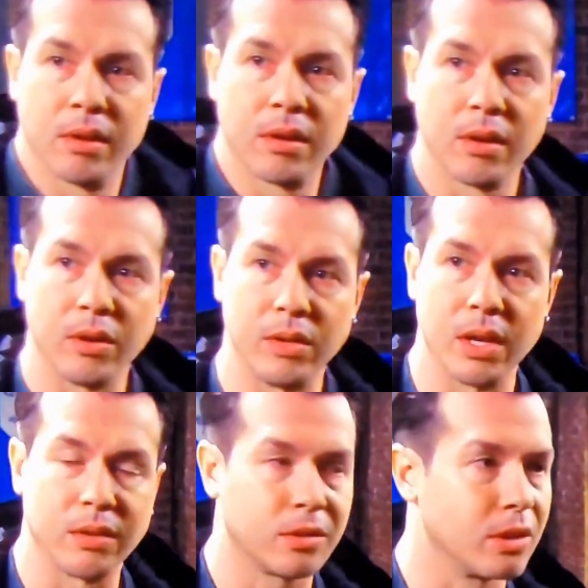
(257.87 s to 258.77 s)
as he becomes
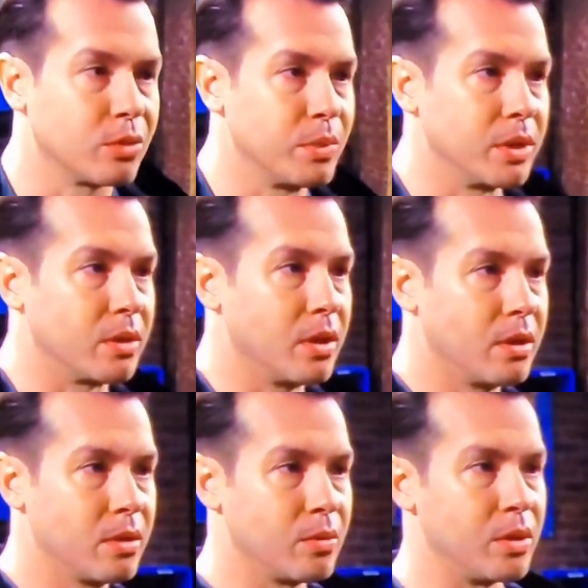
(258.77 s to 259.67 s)
willing to take
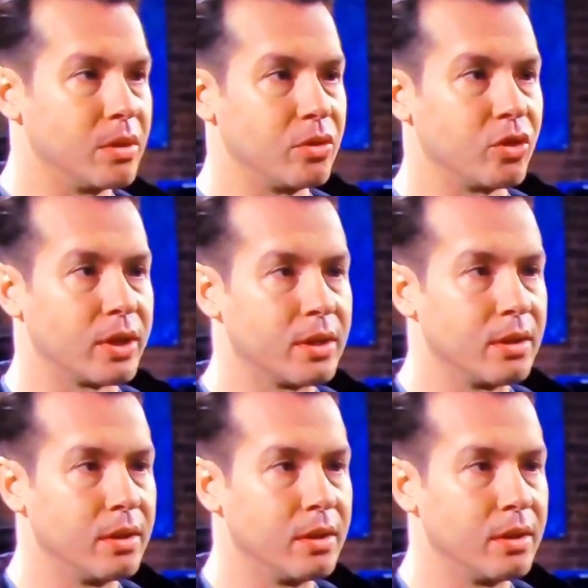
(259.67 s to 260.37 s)
extreme measures